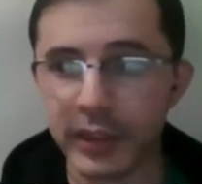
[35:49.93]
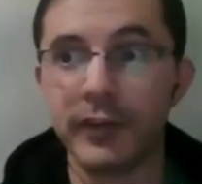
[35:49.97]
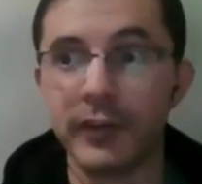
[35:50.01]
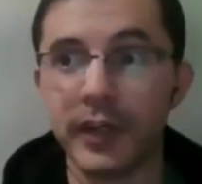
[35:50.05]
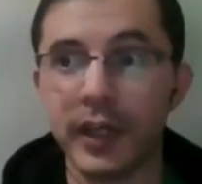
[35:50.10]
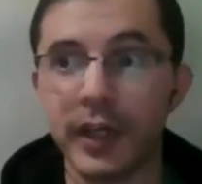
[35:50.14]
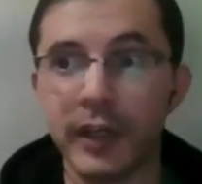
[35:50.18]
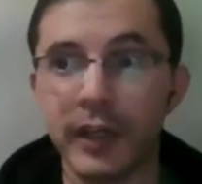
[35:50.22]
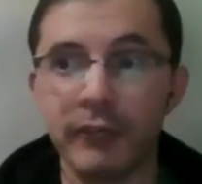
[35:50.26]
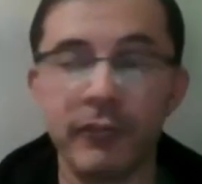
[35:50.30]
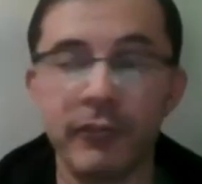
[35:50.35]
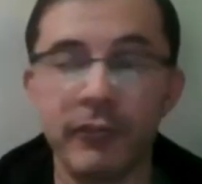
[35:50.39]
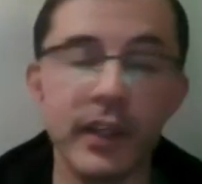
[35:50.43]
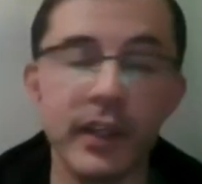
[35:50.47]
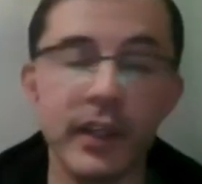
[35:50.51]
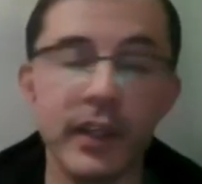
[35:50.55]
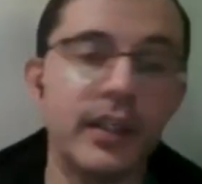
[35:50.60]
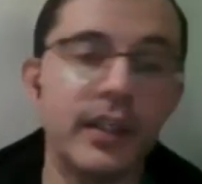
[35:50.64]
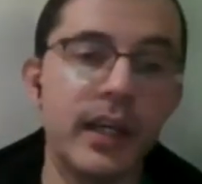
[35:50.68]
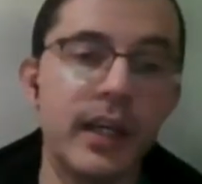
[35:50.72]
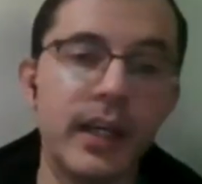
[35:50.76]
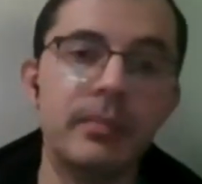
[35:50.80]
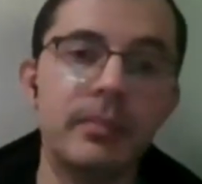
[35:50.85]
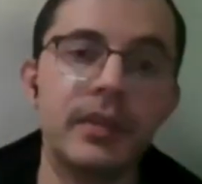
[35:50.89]
I find
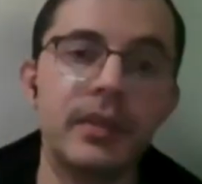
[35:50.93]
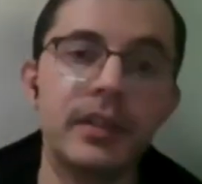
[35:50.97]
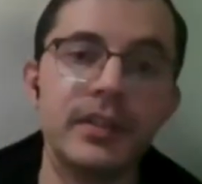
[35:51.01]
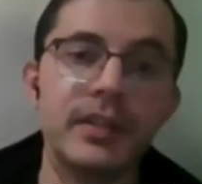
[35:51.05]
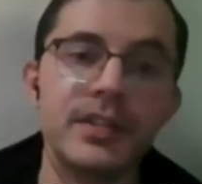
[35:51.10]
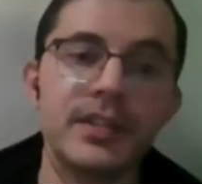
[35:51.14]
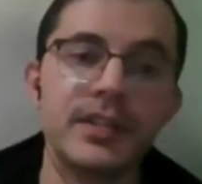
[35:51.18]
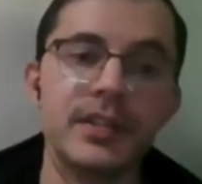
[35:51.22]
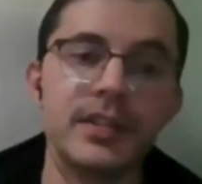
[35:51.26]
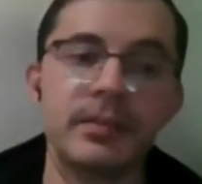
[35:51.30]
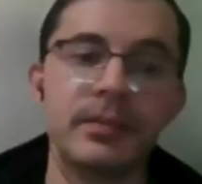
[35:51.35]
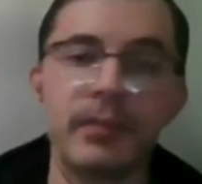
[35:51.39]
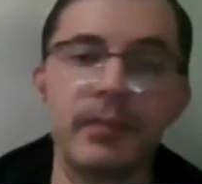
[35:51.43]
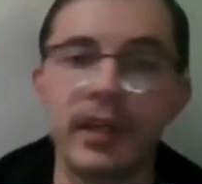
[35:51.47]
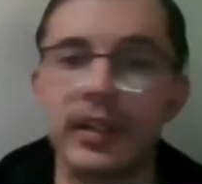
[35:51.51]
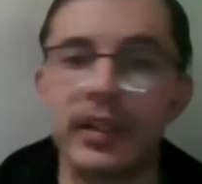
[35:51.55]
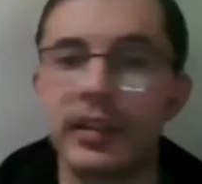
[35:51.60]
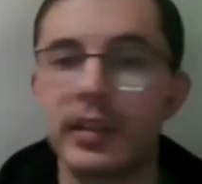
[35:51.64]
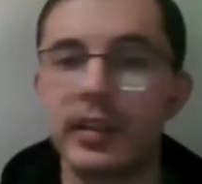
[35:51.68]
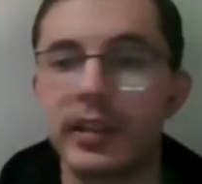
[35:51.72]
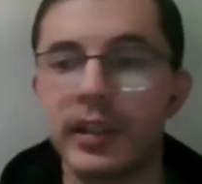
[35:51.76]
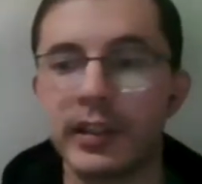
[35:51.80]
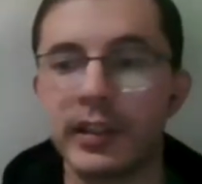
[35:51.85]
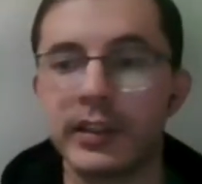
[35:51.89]
happiness in
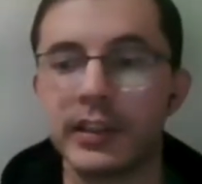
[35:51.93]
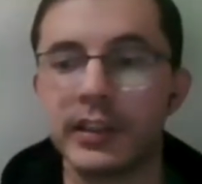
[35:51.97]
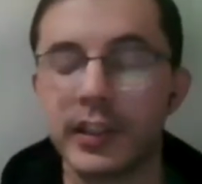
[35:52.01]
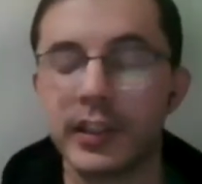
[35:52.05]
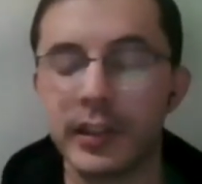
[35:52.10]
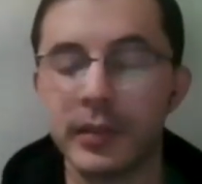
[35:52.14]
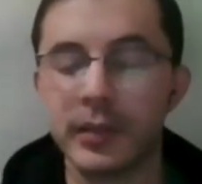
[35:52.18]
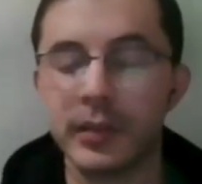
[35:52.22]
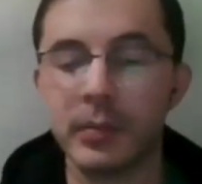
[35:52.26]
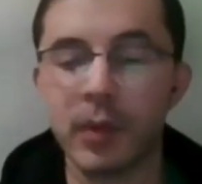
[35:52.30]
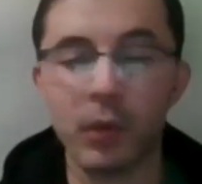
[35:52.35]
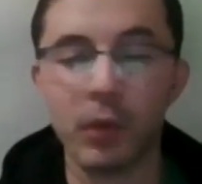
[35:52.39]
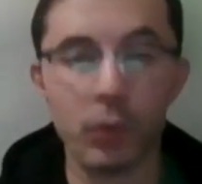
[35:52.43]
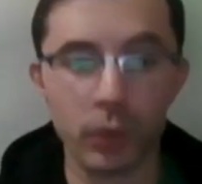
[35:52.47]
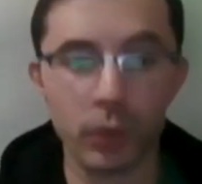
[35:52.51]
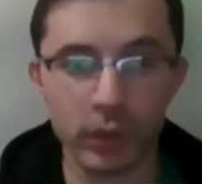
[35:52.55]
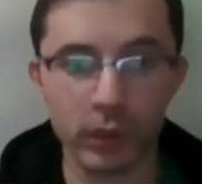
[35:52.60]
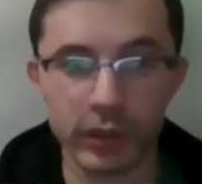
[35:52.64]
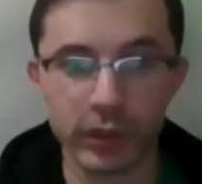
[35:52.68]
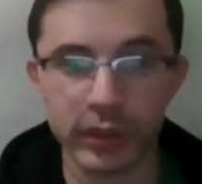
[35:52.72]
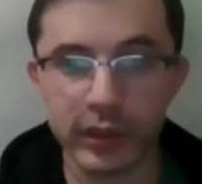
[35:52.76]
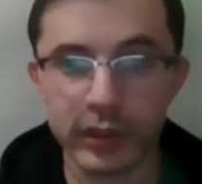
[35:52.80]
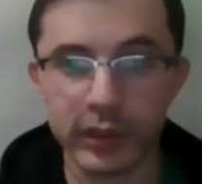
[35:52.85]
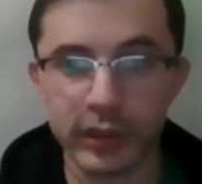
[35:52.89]
my
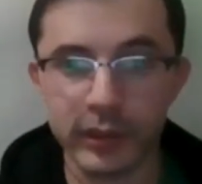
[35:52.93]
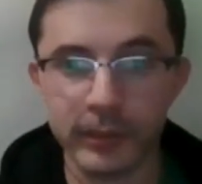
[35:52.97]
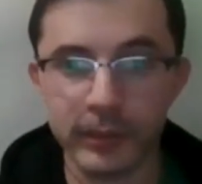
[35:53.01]
work,